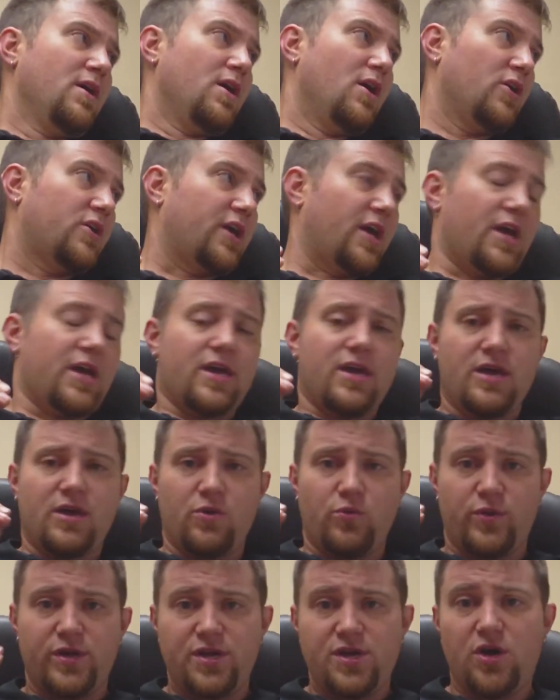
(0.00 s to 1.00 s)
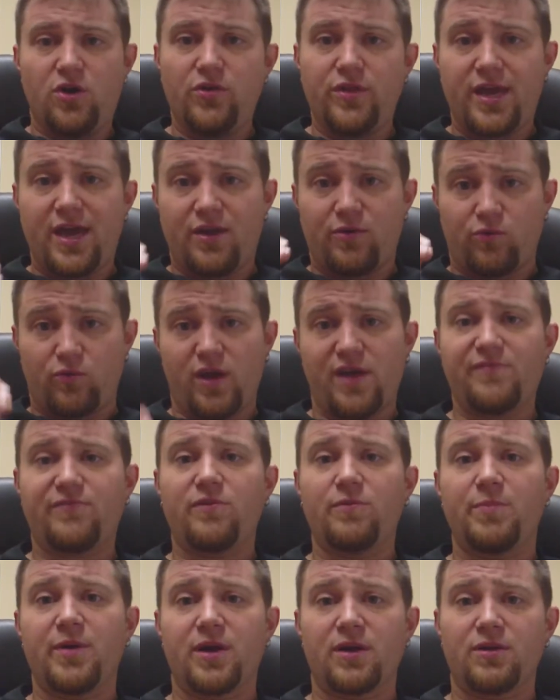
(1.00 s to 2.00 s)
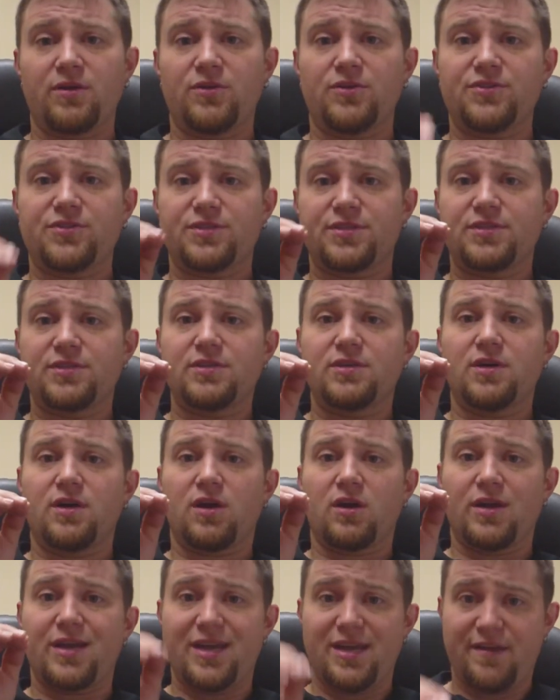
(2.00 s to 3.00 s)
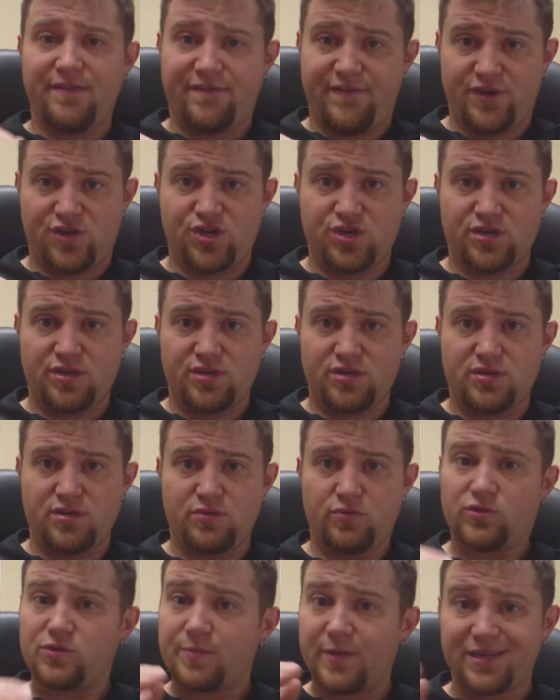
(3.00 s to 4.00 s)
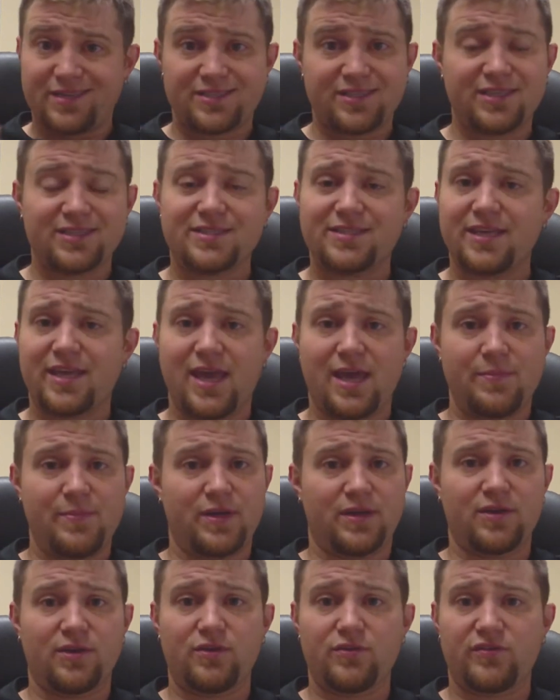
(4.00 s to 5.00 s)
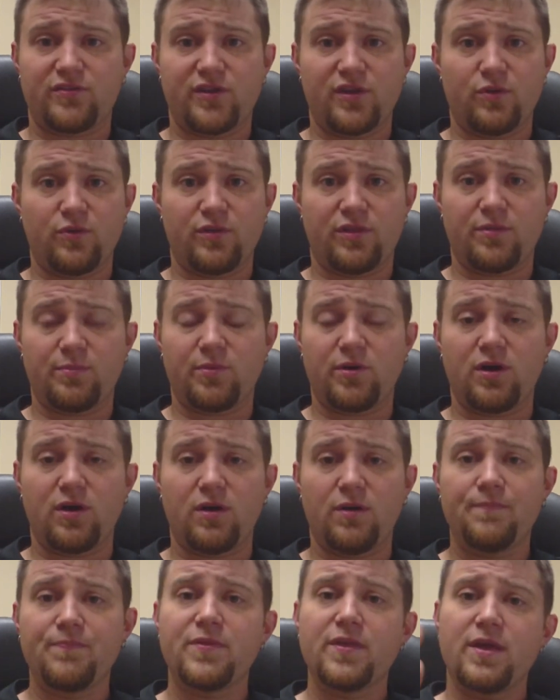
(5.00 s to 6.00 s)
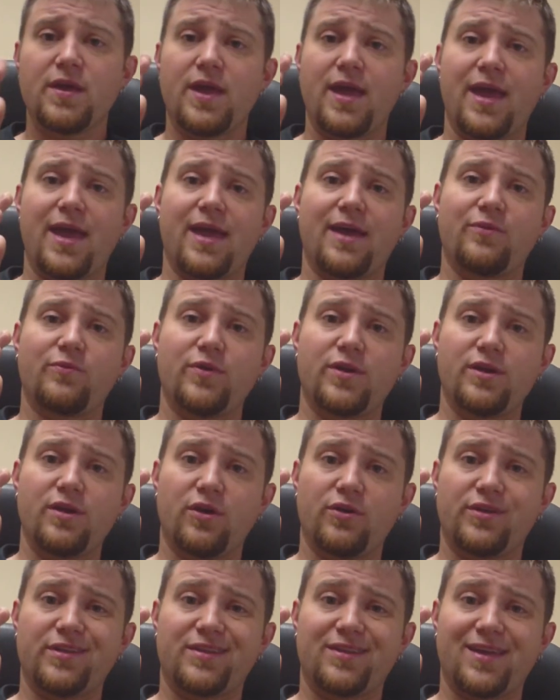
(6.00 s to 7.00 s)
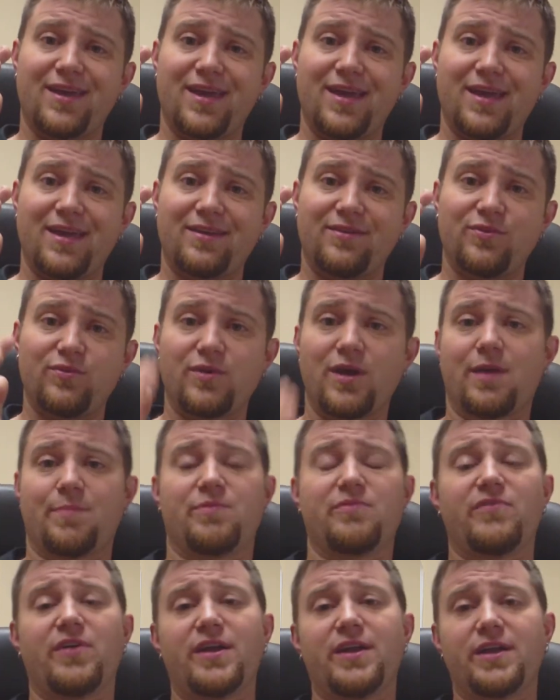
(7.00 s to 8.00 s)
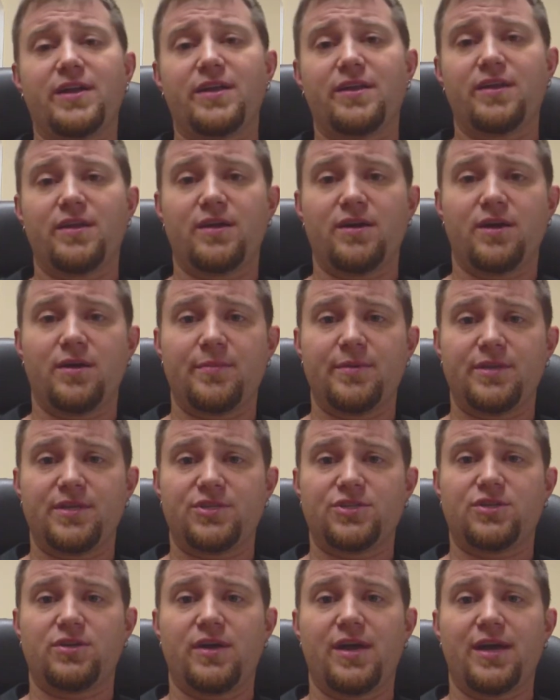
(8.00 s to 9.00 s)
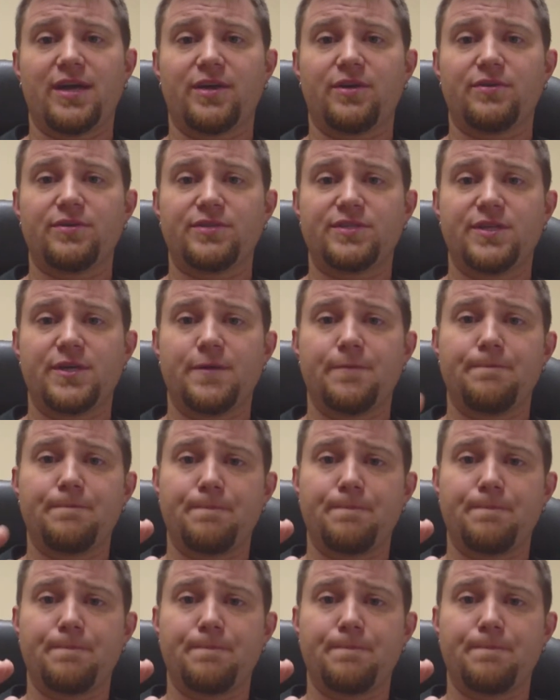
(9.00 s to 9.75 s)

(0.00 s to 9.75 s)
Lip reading: Okay, we know that rifle barrels are inefficient, which makes sense. They can't make a good seal with the ball. And we know that they do not provide any additional accuracy.